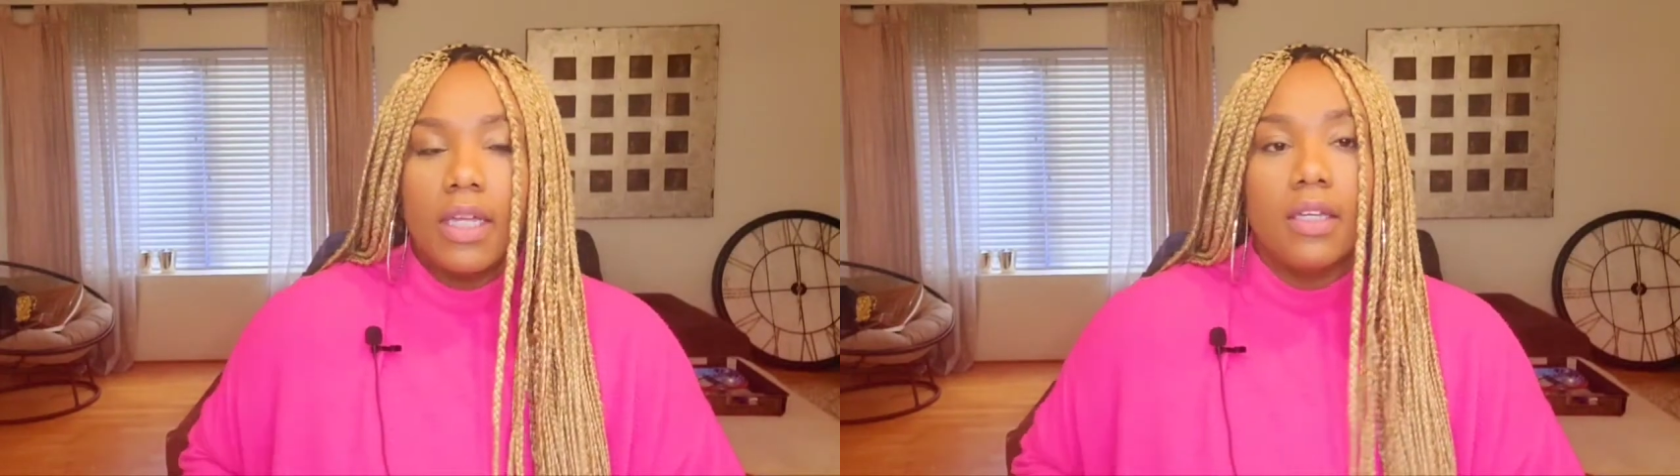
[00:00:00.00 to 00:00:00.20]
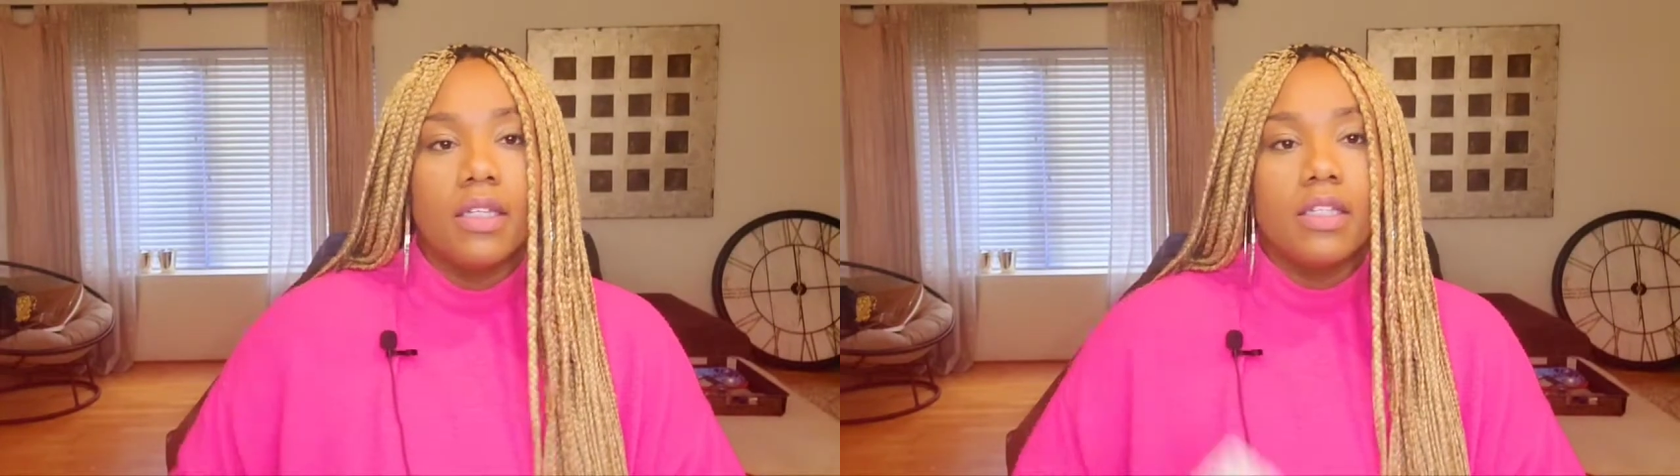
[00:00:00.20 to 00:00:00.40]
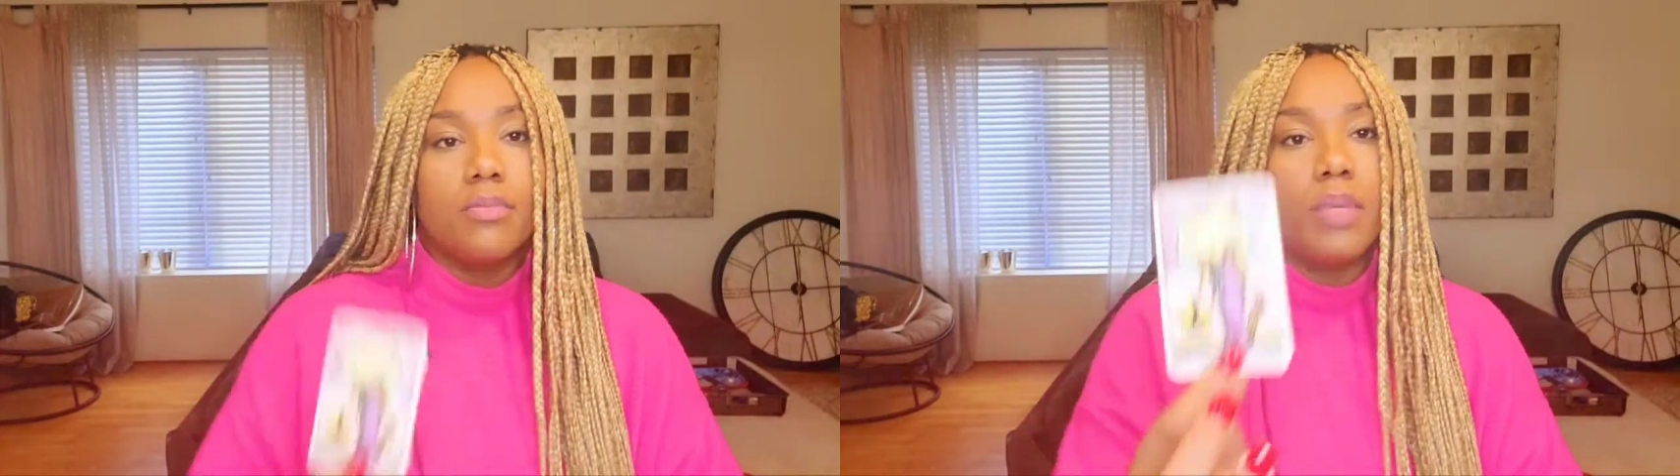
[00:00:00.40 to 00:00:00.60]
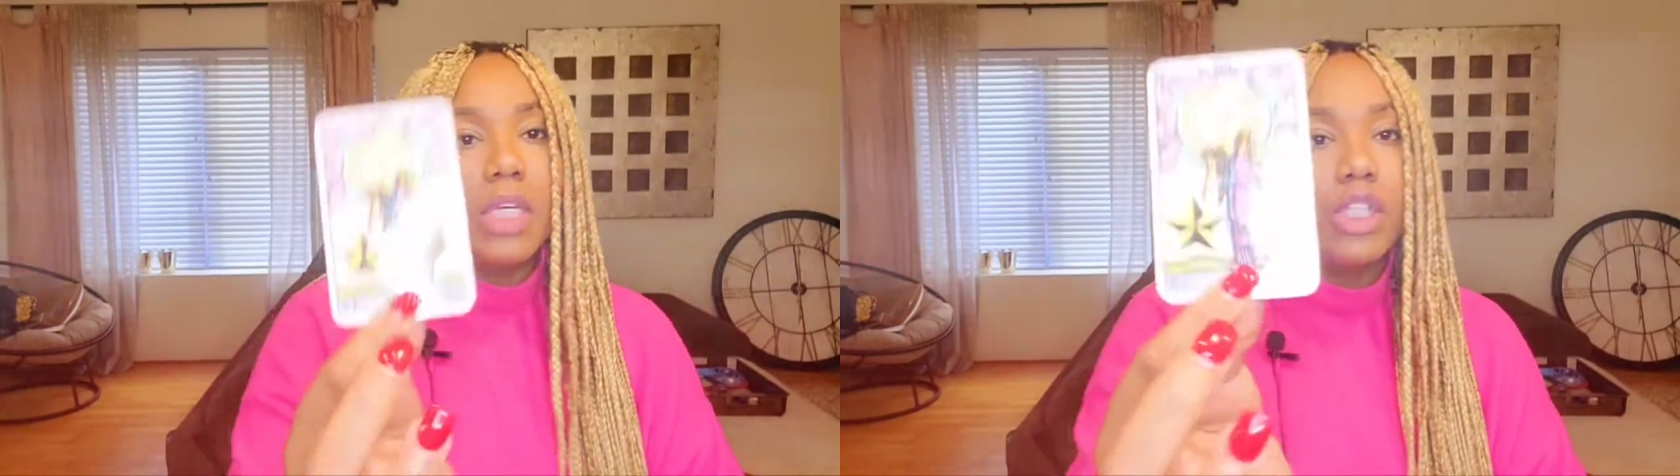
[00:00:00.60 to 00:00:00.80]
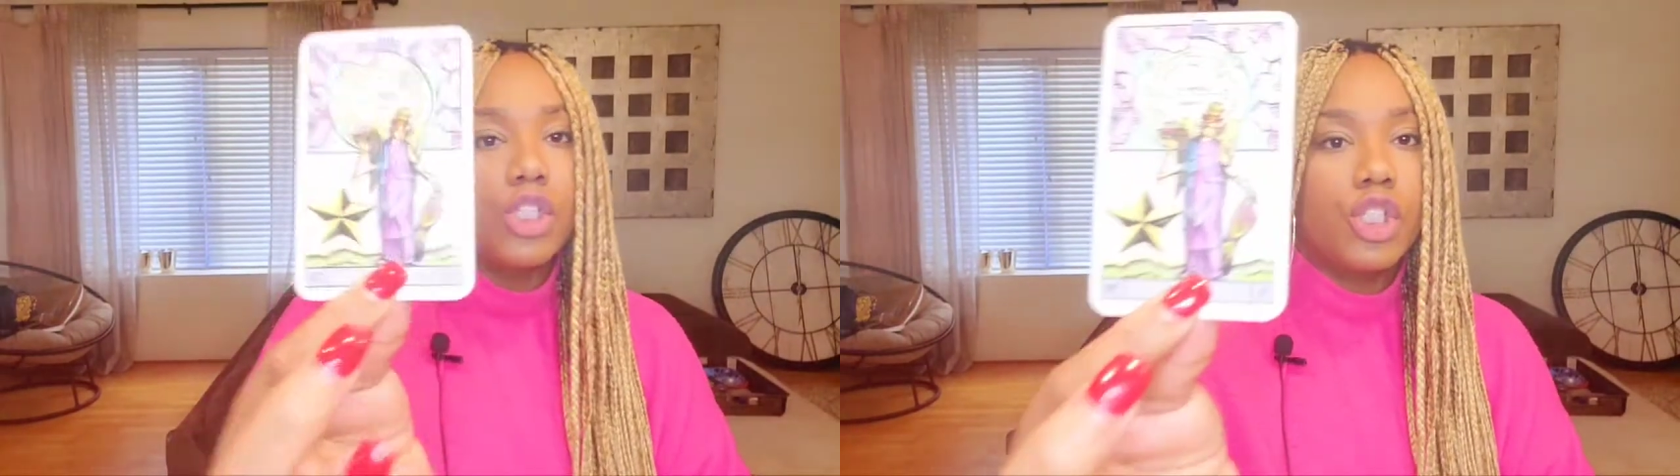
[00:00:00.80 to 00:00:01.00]
Look at this
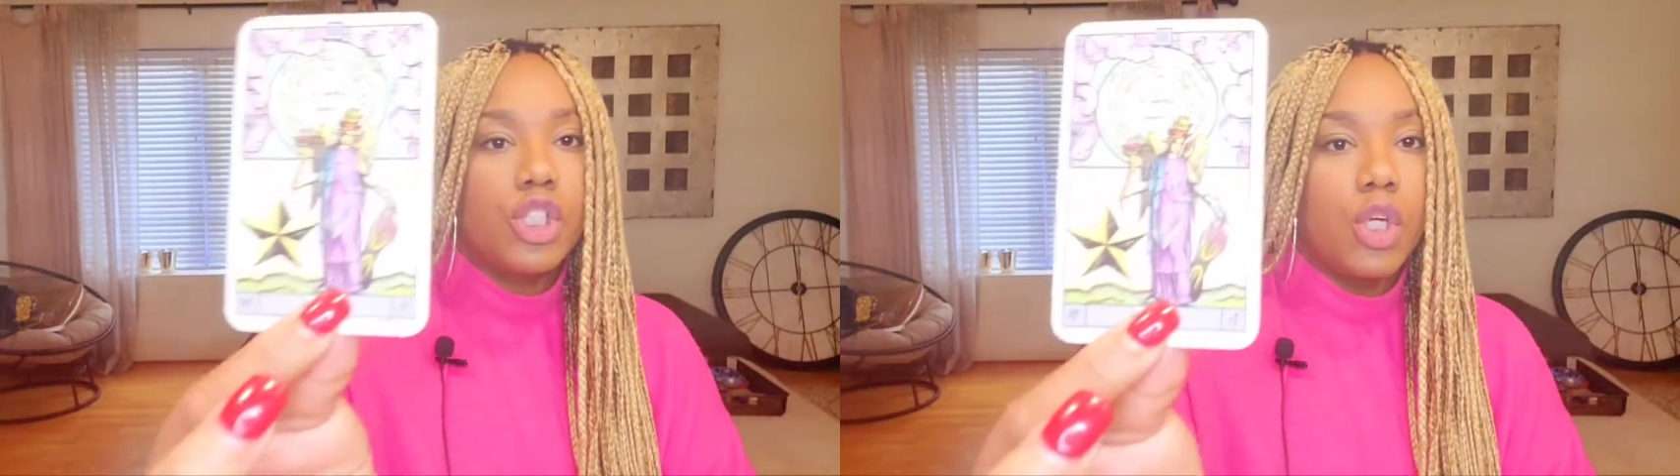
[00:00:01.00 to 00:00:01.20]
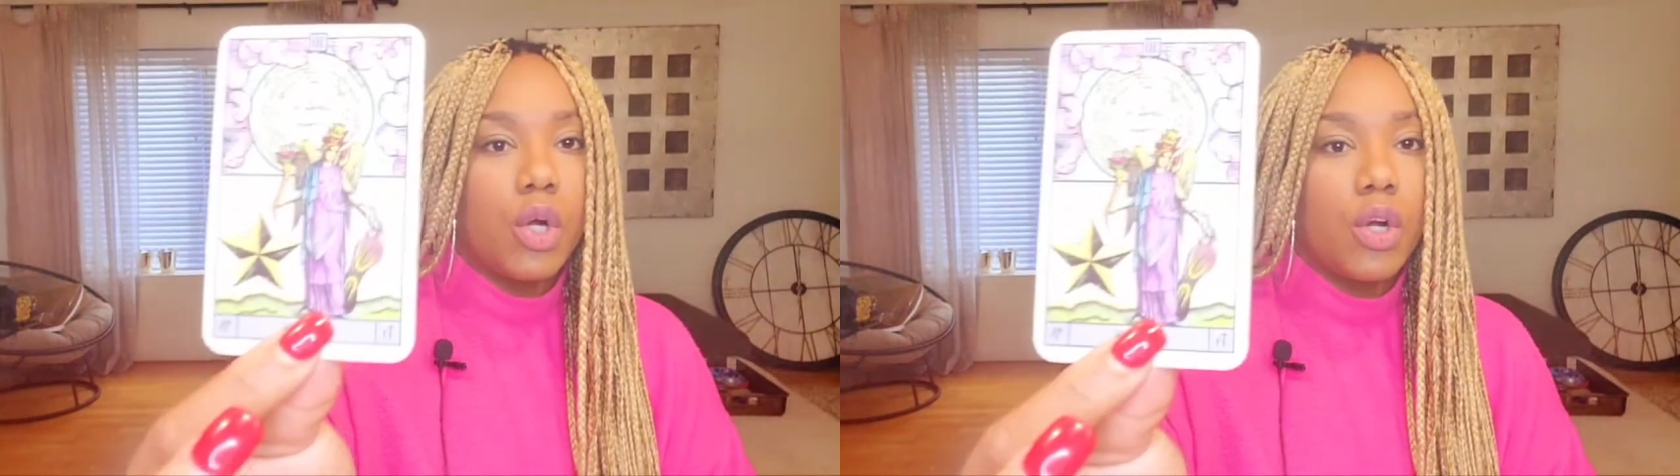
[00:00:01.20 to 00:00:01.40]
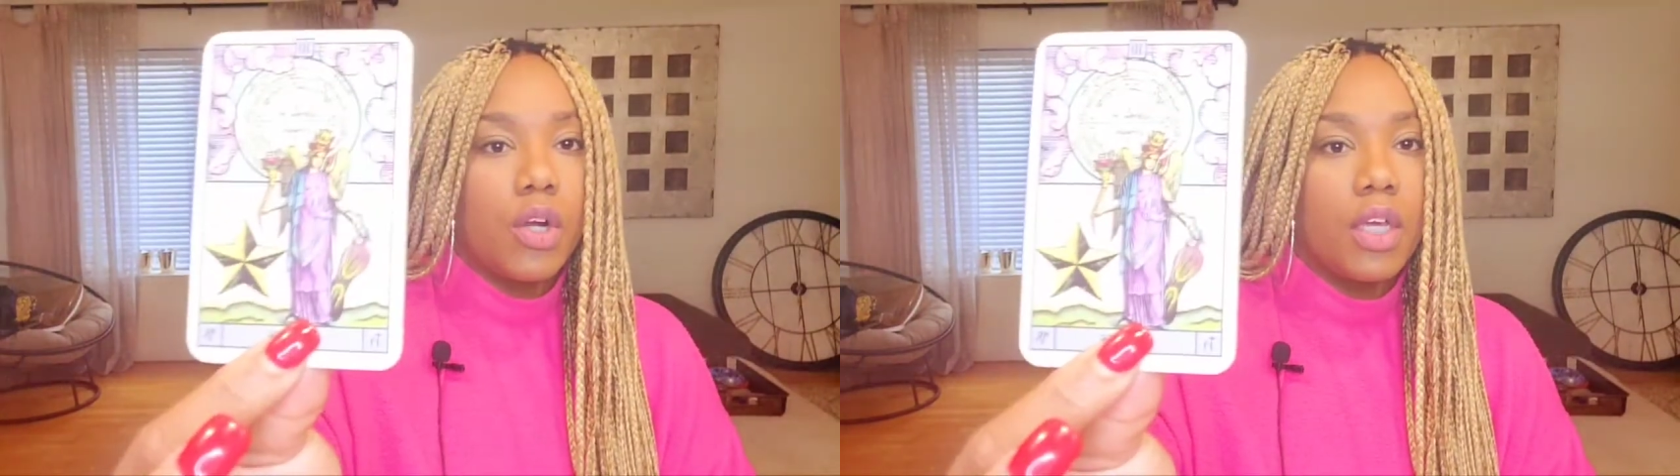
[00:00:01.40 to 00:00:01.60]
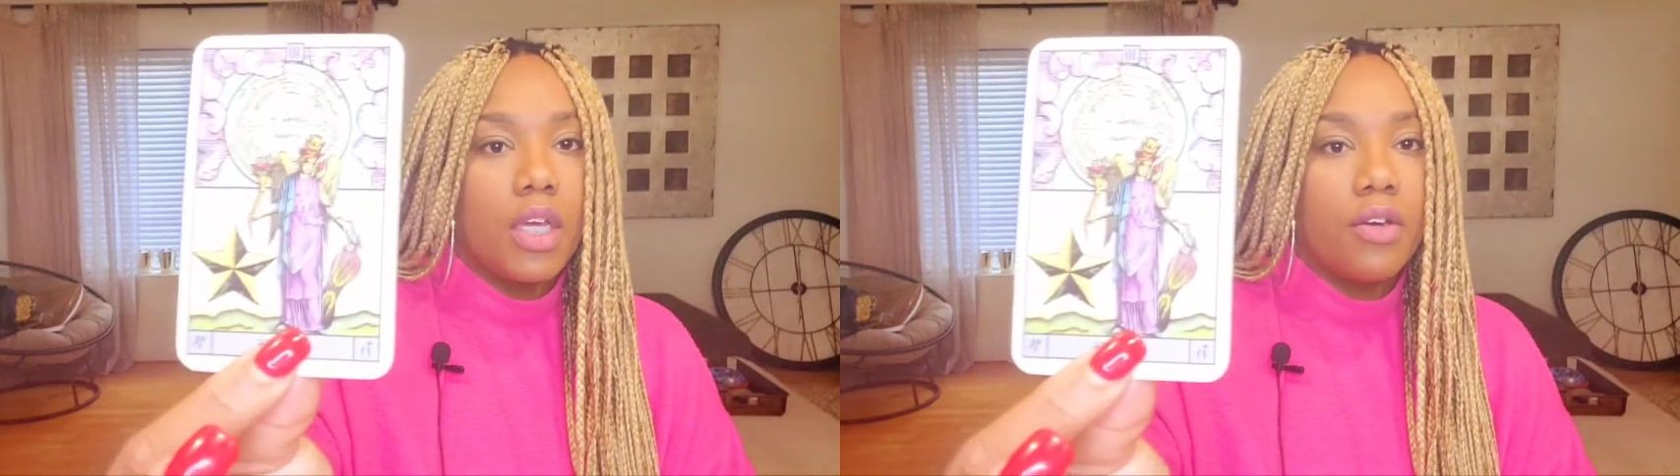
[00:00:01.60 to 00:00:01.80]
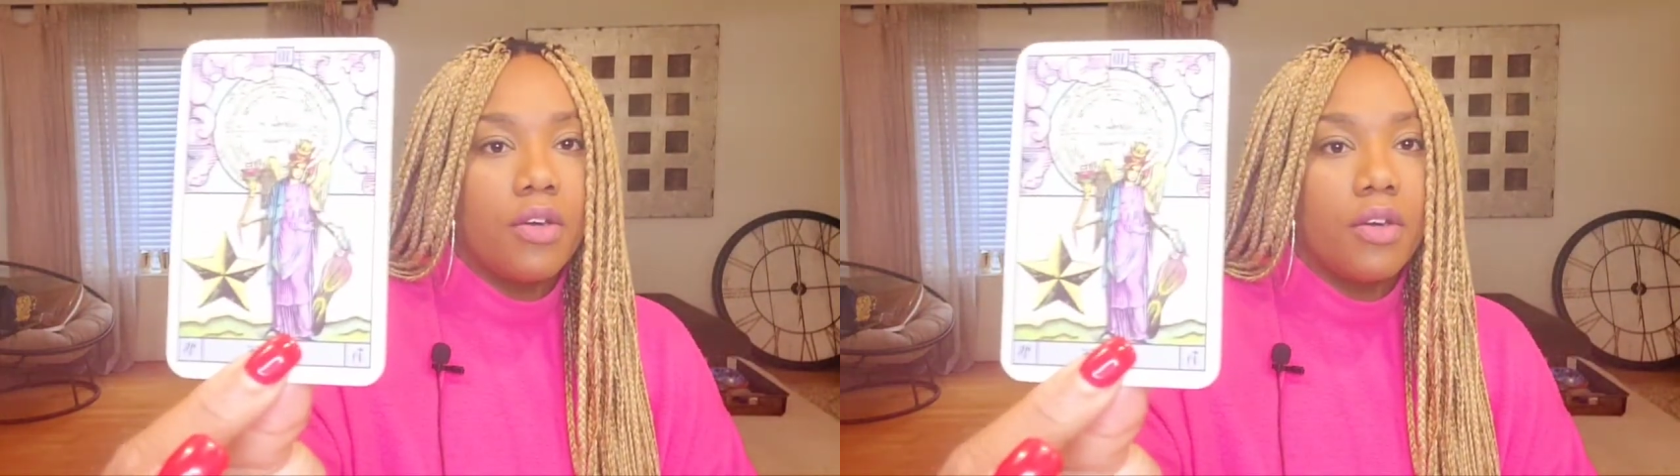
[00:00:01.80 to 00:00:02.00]
big star
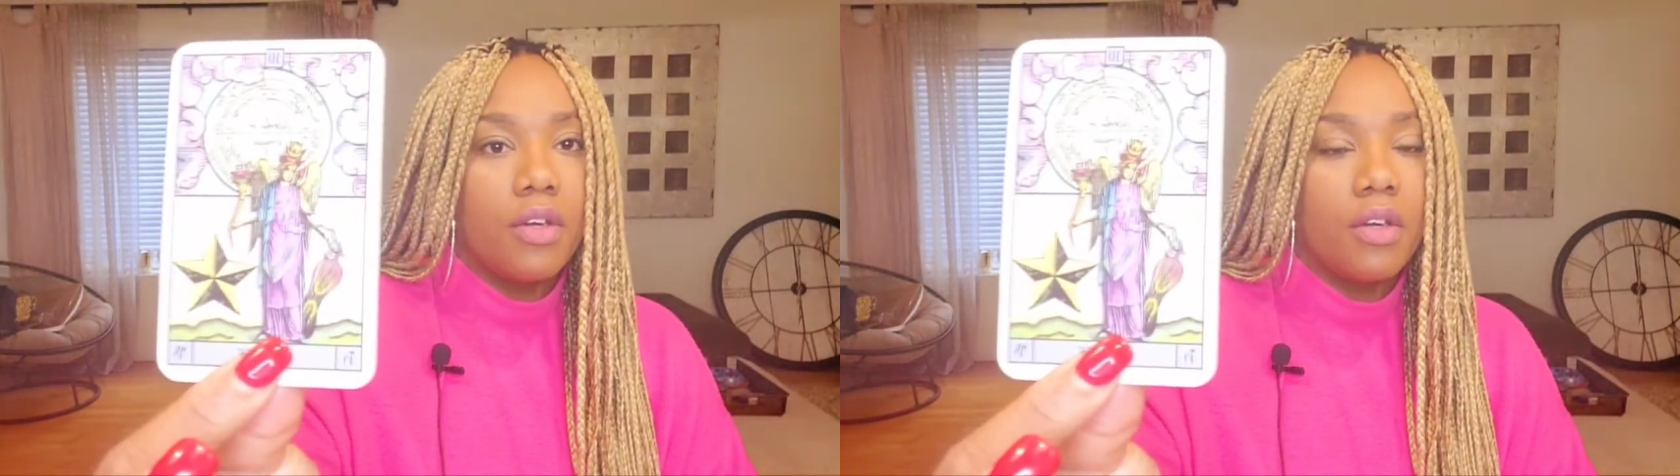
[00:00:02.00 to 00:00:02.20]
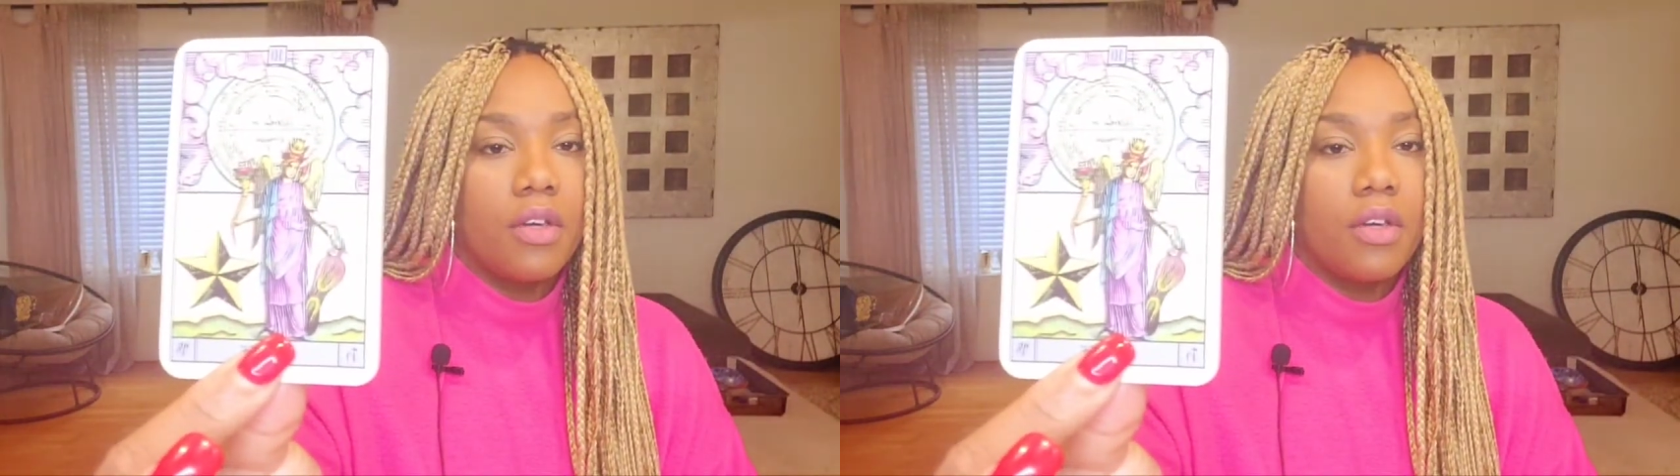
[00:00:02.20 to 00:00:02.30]
here.